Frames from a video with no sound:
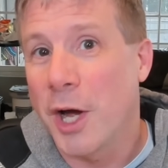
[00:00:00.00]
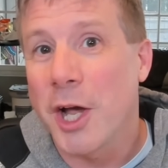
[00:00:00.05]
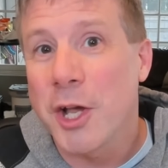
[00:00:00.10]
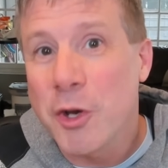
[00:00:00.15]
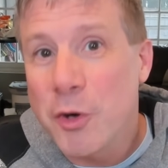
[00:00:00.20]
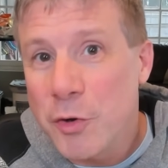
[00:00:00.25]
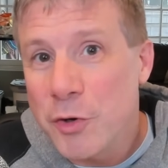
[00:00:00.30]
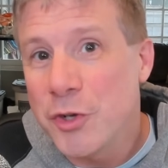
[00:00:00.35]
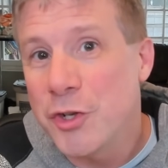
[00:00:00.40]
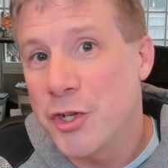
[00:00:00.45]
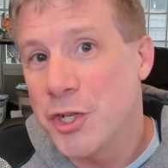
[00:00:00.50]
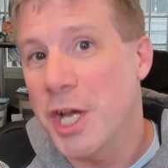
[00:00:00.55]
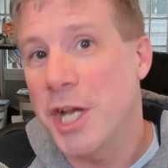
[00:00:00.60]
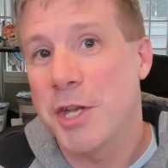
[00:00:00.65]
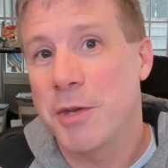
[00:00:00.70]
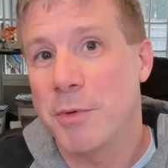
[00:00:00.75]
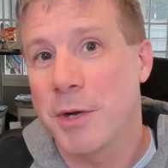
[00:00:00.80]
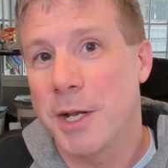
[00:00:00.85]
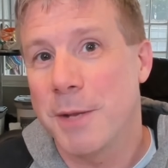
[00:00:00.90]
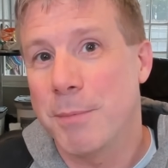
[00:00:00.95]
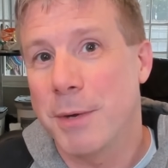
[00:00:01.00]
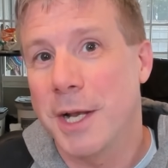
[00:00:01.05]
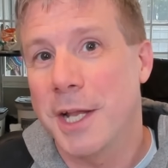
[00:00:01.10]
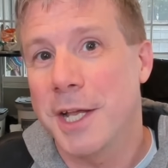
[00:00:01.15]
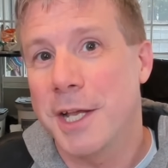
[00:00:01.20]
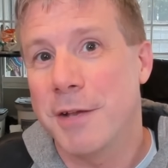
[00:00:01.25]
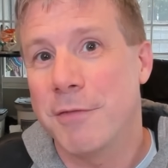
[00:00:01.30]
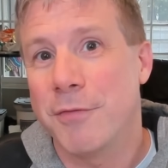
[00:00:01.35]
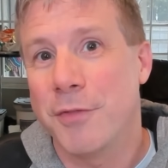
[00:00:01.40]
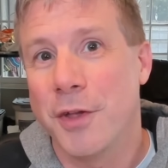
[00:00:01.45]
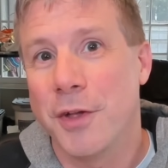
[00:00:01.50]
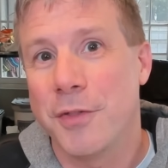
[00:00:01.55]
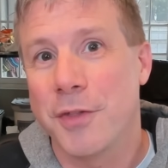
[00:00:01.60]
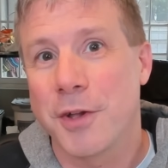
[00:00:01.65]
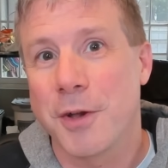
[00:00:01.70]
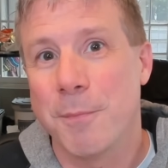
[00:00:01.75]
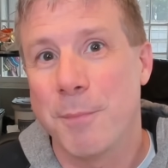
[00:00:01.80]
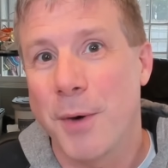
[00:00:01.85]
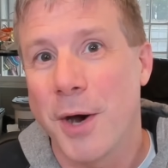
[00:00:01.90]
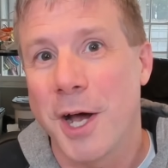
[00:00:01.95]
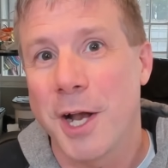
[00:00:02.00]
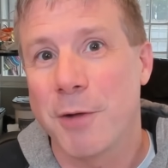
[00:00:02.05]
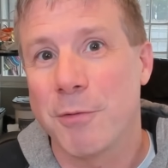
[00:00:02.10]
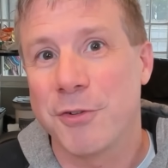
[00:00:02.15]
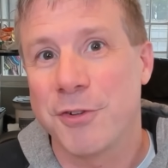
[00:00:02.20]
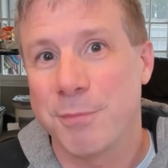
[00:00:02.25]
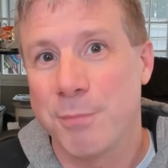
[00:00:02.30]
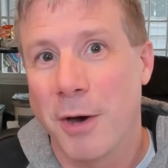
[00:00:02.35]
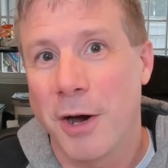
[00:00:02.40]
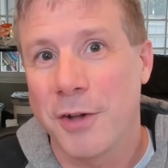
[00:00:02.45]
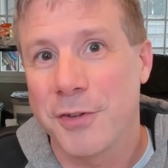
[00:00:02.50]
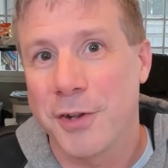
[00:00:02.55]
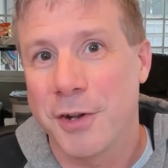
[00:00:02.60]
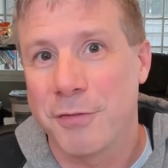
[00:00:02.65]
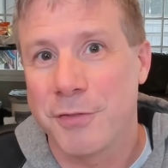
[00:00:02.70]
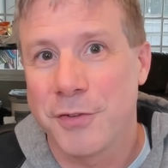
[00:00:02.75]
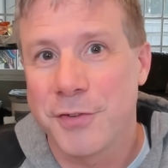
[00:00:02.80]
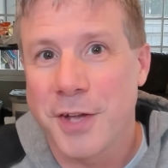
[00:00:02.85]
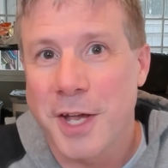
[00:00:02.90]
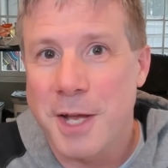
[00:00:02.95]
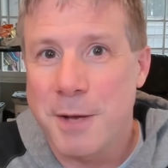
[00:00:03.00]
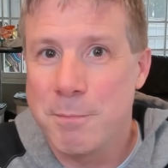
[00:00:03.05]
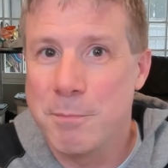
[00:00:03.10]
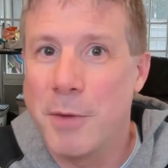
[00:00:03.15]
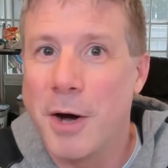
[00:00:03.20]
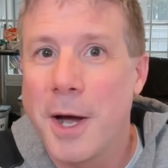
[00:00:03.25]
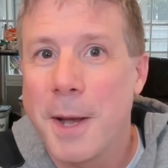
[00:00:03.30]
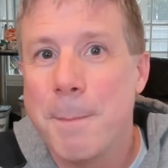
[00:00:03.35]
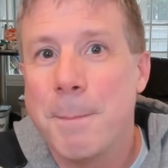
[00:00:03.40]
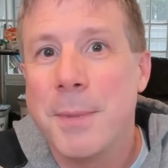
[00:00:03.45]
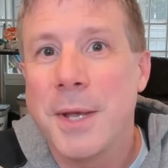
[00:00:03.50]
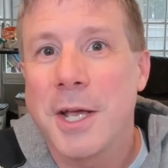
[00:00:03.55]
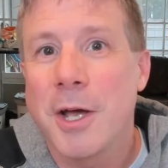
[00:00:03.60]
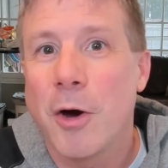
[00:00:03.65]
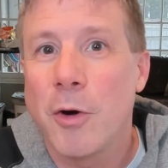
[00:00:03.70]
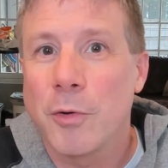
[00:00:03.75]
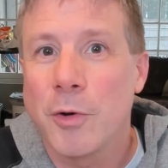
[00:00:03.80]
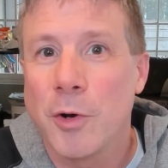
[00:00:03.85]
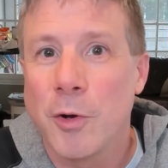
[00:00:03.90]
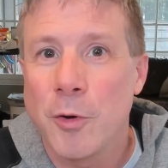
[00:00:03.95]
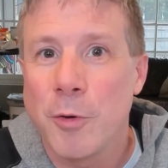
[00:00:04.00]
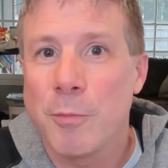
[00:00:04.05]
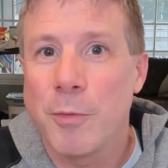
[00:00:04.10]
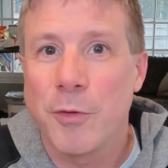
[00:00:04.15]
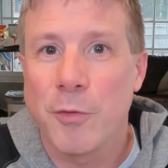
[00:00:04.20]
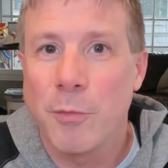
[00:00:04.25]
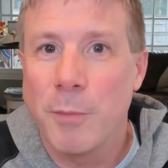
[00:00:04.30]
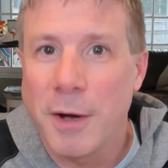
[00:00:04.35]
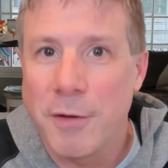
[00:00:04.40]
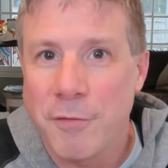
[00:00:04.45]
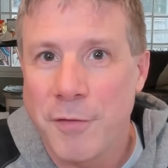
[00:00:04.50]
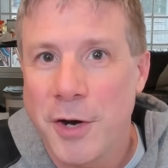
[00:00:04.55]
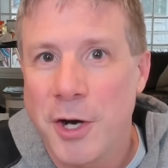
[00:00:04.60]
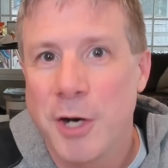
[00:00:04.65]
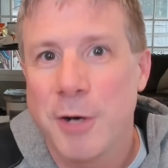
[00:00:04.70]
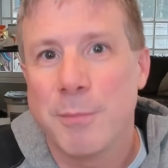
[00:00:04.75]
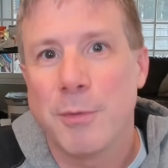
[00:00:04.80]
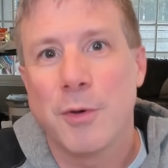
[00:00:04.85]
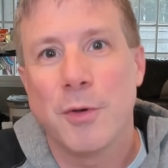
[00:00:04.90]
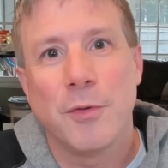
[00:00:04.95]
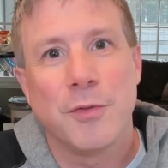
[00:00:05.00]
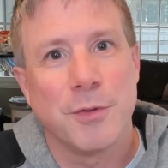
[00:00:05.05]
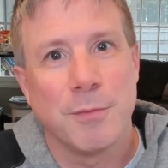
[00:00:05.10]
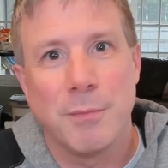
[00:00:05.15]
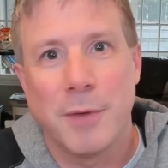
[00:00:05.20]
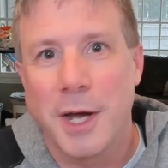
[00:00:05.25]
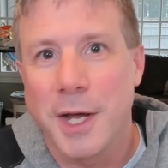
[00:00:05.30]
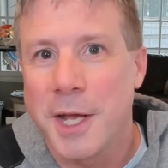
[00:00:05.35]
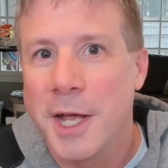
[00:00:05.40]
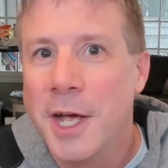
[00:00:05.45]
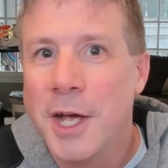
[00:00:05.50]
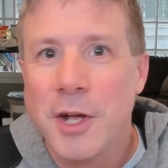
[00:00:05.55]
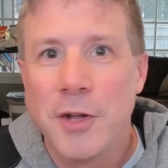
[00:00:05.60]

I couldn't genuinely believe that the compiler was smart enough to take my big old loop with all my variables and my